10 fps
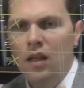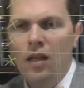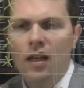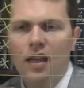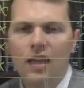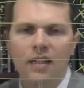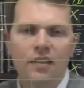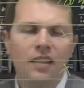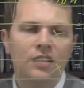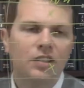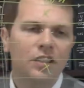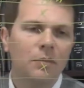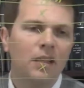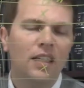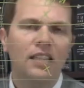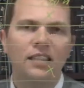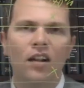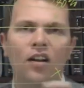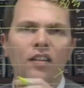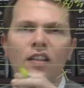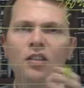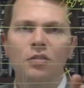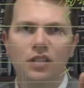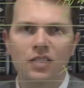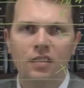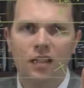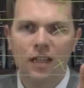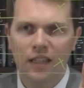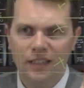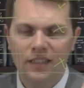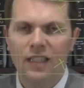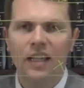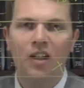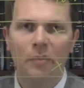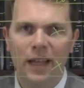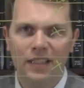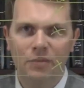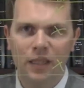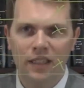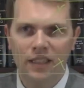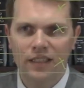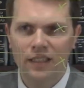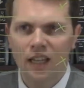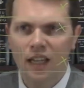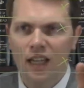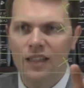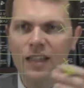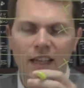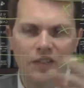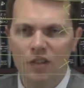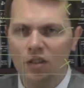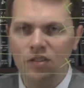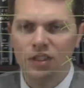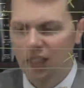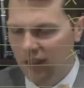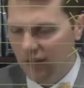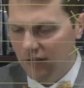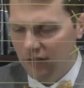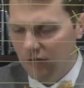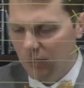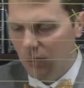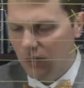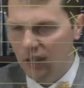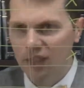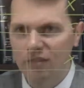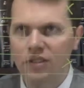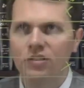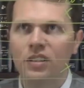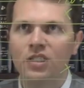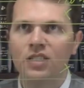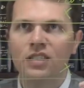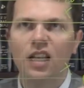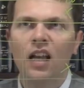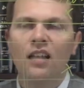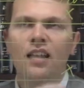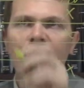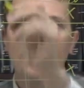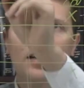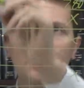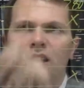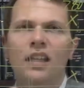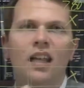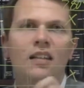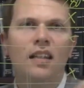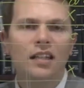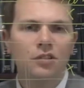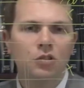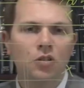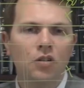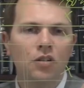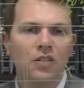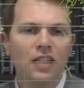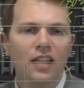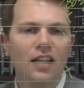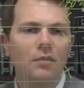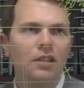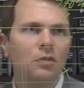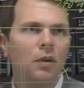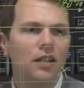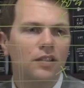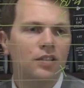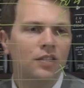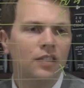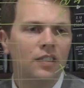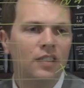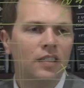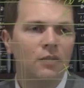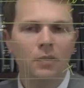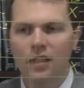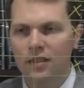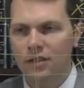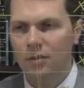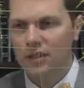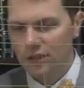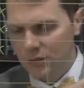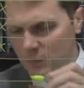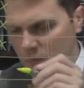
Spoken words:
And these are committees that all they do is send out mass mailings, and they have their own set of reporting and restrictions. They cannot be candidate controlled, they can be sponsored, and they can be non-sponsored.